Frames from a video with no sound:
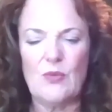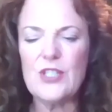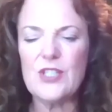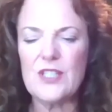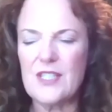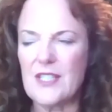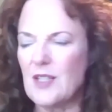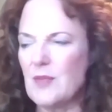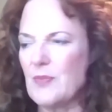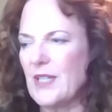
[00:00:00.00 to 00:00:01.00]
We just
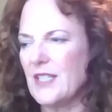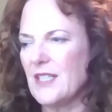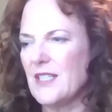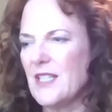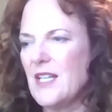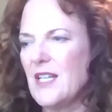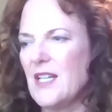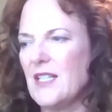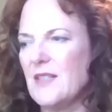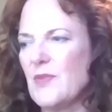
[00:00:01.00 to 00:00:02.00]
celebrated,
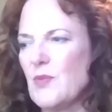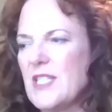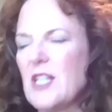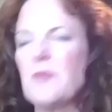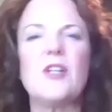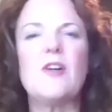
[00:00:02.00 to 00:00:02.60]
we celebrate